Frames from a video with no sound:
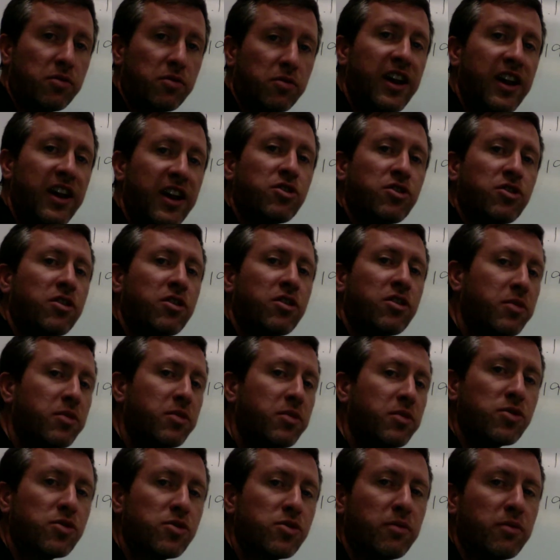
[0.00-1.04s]
My HR
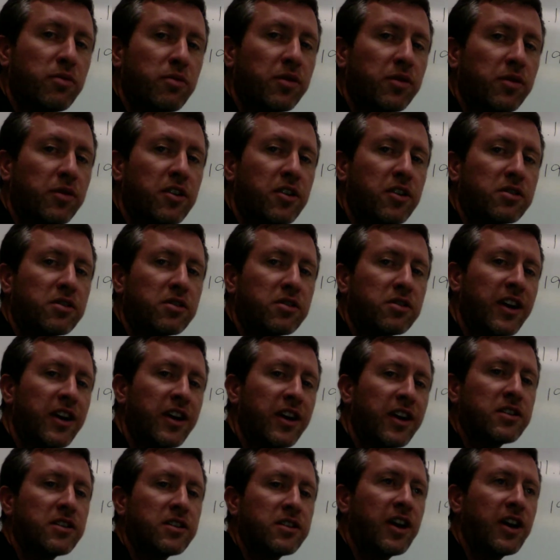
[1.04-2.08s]
computers won't be able to talk to
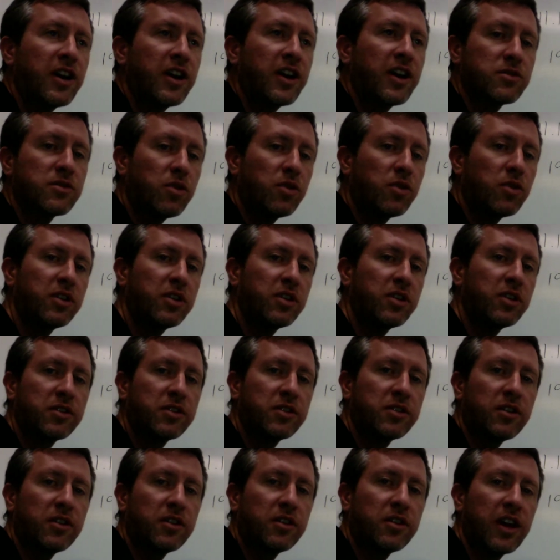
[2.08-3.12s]
finance, finance won't be able
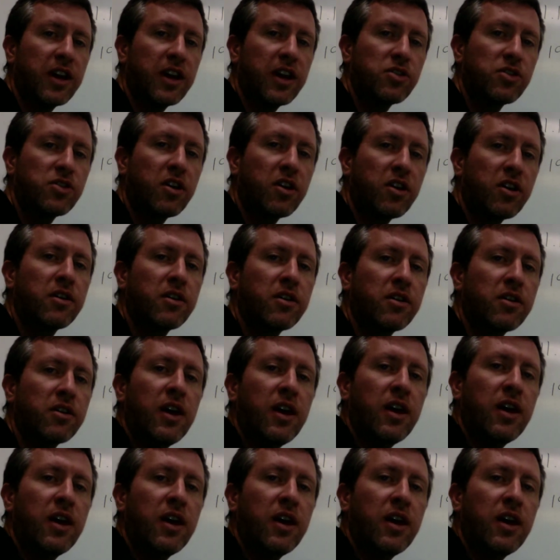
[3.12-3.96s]
to talk to HR,